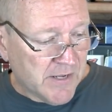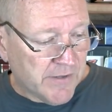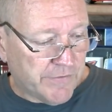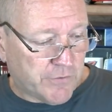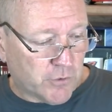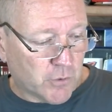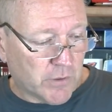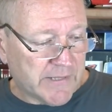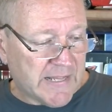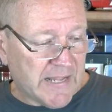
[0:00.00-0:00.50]

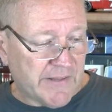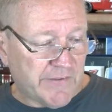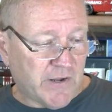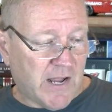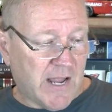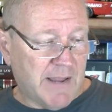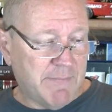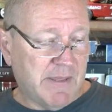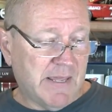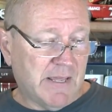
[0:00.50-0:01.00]
During that
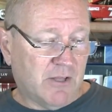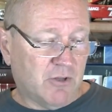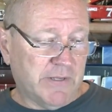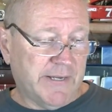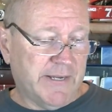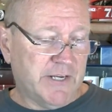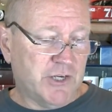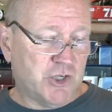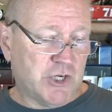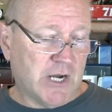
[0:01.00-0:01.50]
time, he
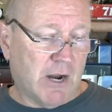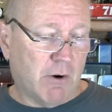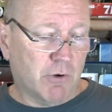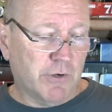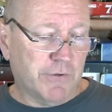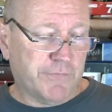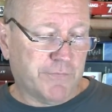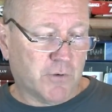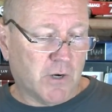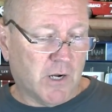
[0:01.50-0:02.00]
cleaned
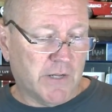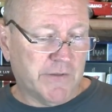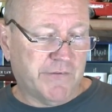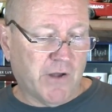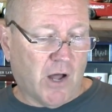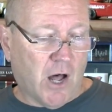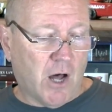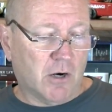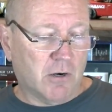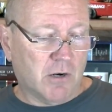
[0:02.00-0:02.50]
showers for
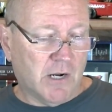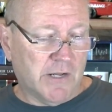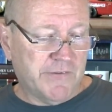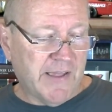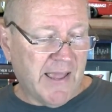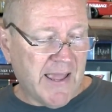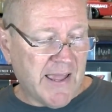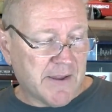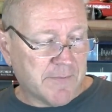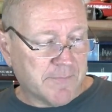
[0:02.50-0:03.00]
$1 a
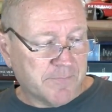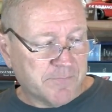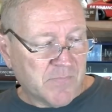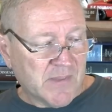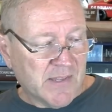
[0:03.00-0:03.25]
day.